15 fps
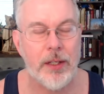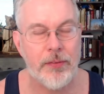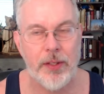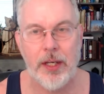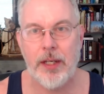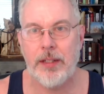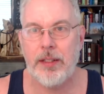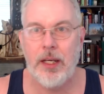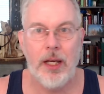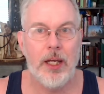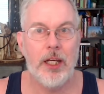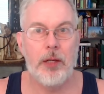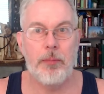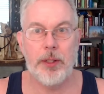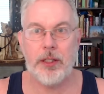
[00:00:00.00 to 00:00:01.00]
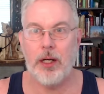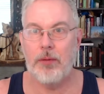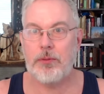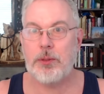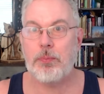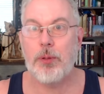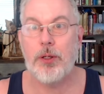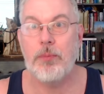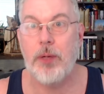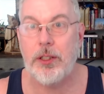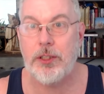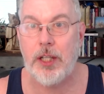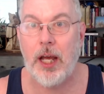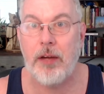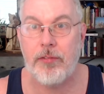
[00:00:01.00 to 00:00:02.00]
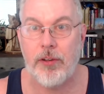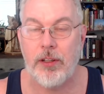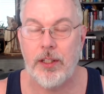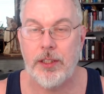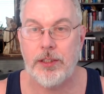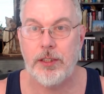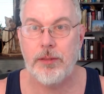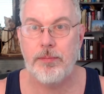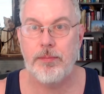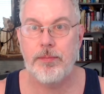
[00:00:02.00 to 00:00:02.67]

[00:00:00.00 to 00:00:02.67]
And then it becomes pretty much effortless.